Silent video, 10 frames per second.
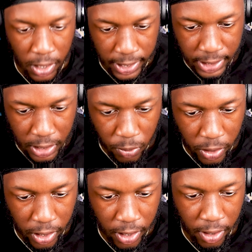Let's see
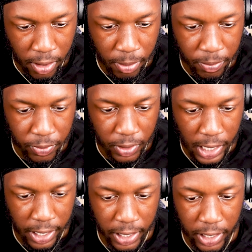what
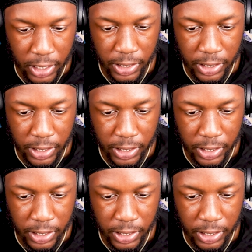how they did the